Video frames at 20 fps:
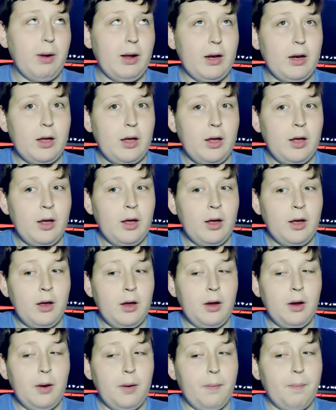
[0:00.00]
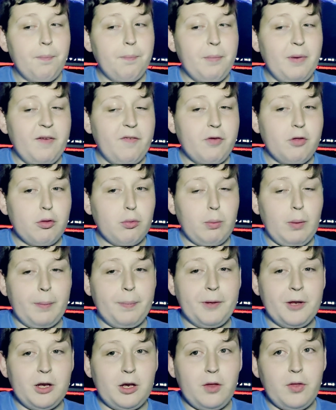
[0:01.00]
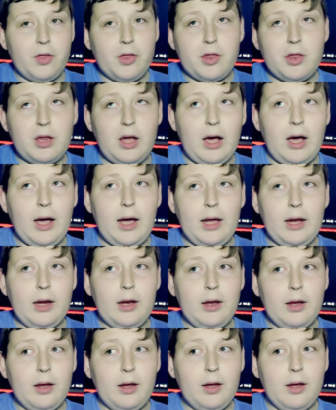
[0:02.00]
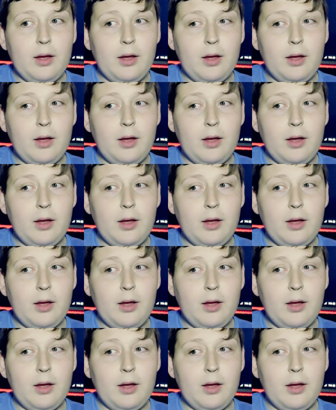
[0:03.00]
right? But if you swipe it to the side,